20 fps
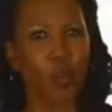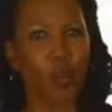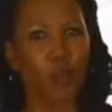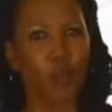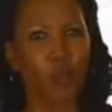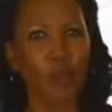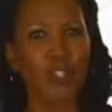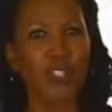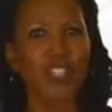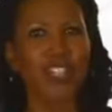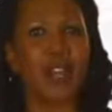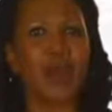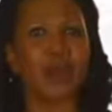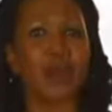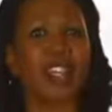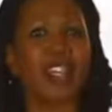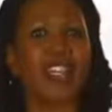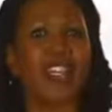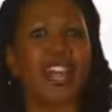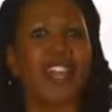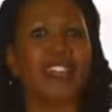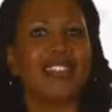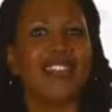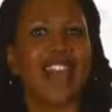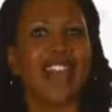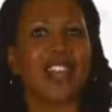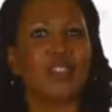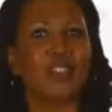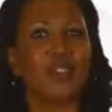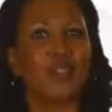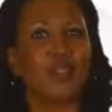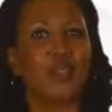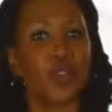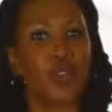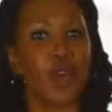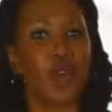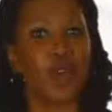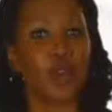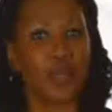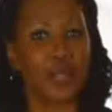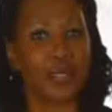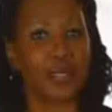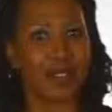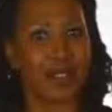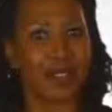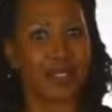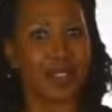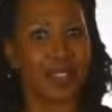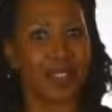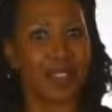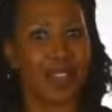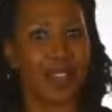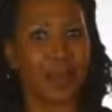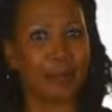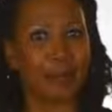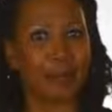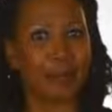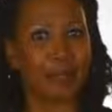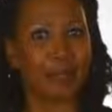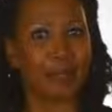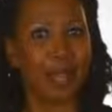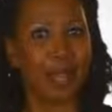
What would something like that do for your business and income?